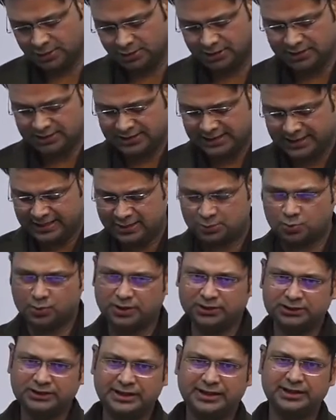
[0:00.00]
theory says
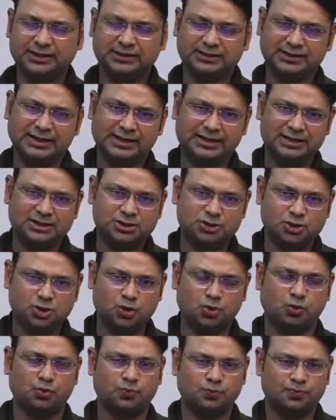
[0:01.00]
one thing that is
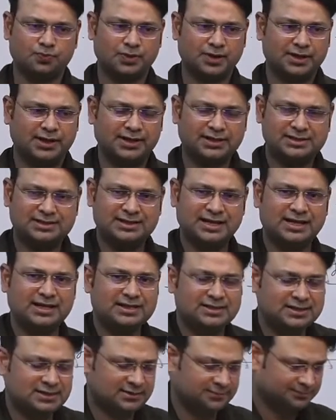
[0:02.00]
true. It
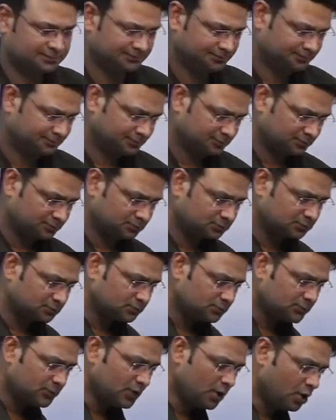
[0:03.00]
says
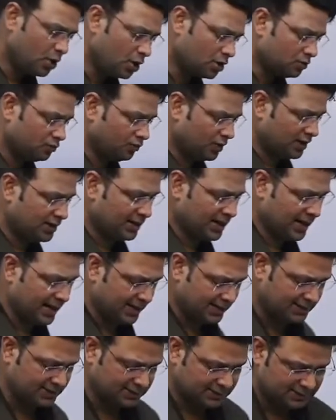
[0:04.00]
on one
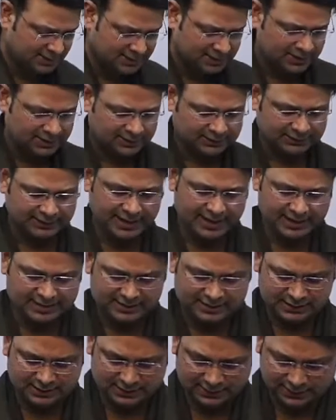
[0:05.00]
hand
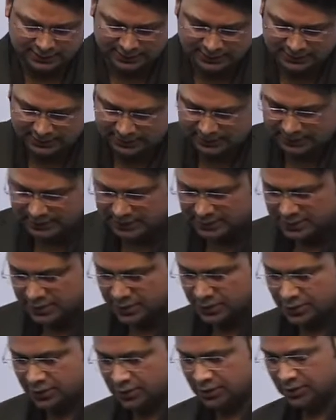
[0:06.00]
that
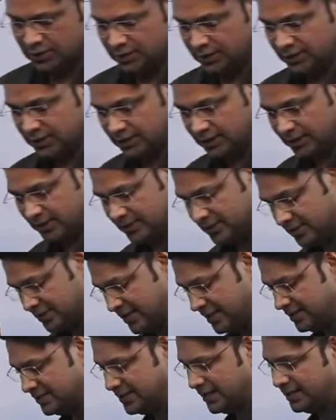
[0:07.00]
it
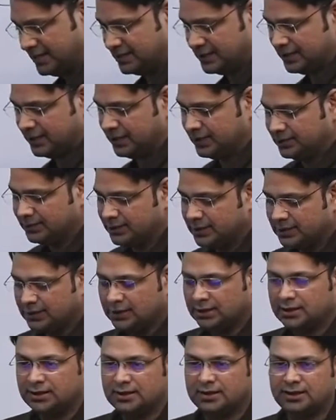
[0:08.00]
says that
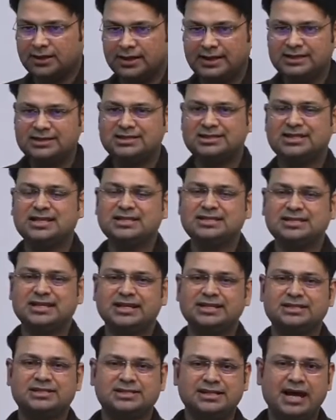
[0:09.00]

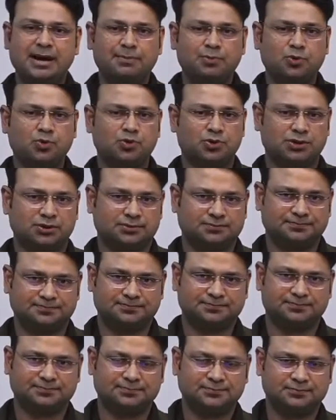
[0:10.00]
incest is tabooed,
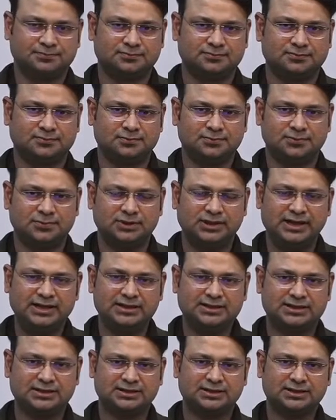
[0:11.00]

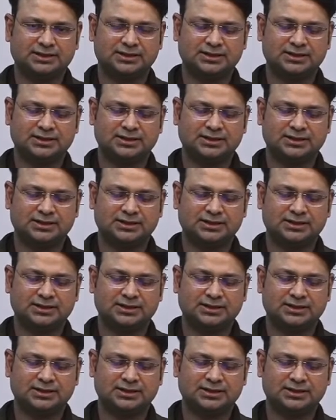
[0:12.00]
right?